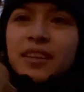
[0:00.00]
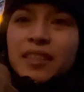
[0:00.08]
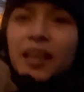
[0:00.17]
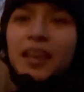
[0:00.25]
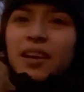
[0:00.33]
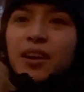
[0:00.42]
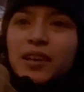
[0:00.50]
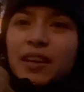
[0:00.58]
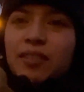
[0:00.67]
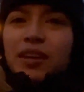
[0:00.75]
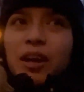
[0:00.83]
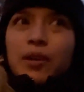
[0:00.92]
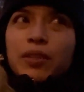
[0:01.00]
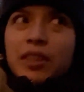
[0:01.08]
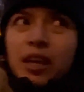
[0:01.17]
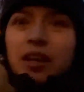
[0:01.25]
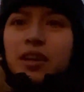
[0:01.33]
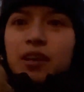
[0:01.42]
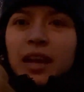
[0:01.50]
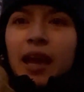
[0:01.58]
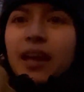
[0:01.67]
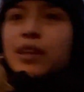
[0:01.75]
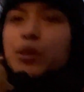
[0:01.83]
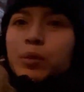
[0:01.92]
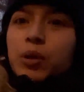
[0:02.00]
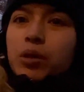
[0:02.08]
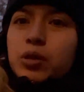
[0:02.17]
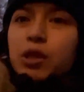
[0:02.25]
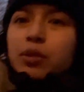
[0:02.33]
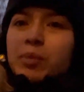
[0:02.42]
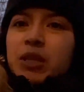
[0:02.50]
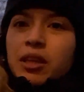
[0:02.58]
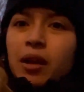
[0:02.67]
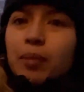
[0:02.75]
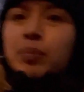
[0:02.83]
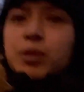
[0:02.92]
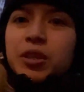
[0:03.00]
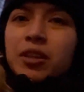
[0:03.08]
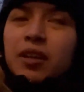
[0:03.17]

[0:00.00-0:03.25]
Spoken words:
they are giving out their annual Christmas cups.